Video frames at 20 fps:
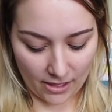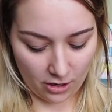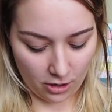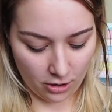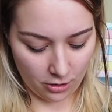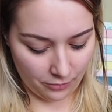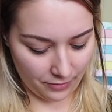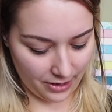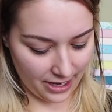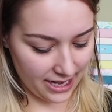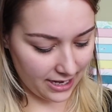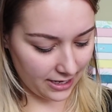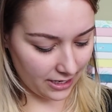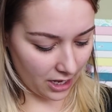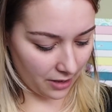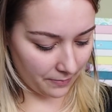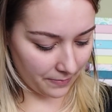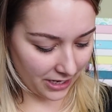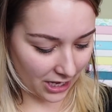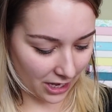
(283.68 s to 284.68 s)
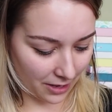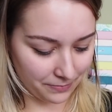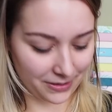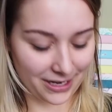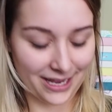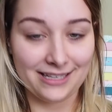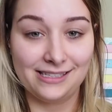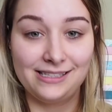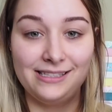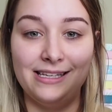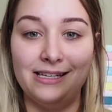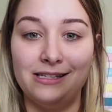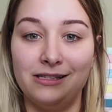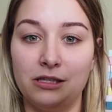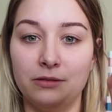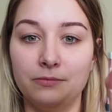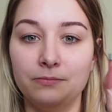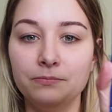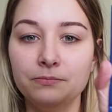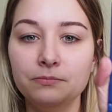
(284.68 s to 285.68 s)
Alright, coming up next
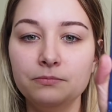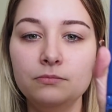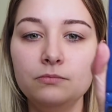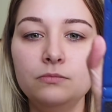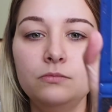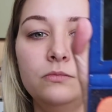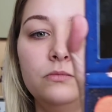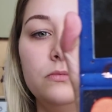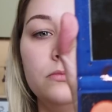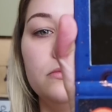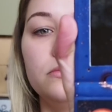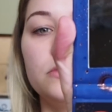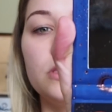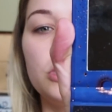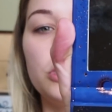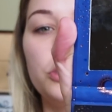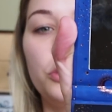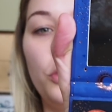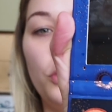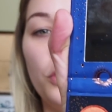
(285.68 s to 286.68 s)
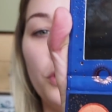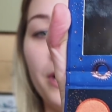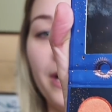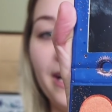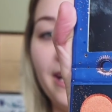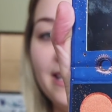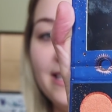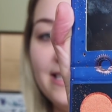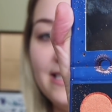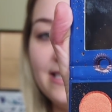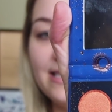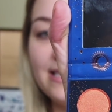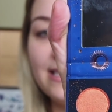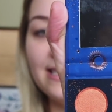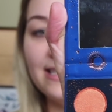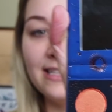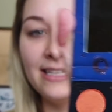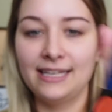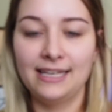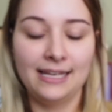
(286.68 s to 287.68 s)
is Taurus.
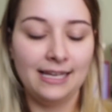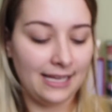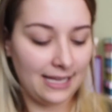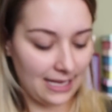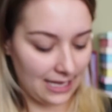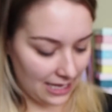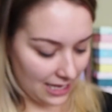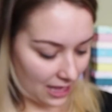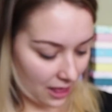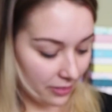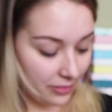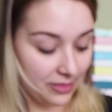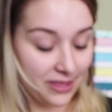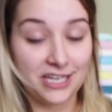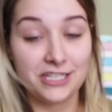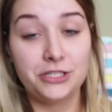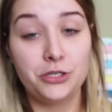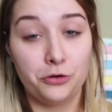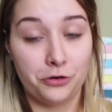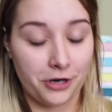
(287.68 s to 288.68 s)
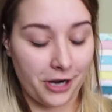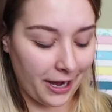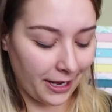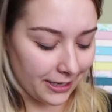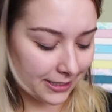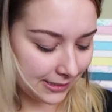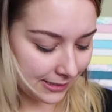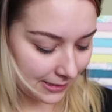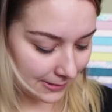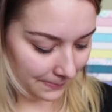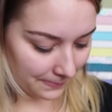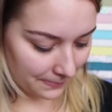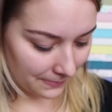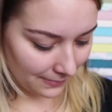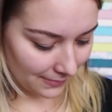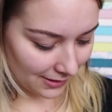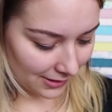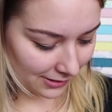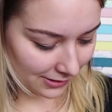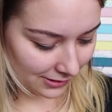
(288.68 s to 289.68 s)
The Taurus.
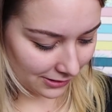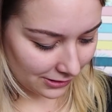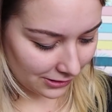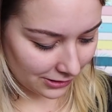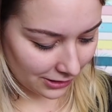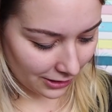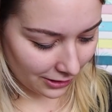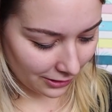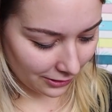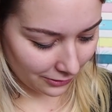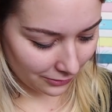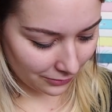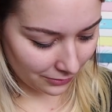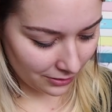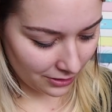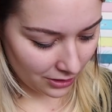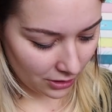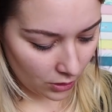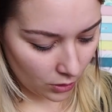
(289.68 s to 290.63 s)
So,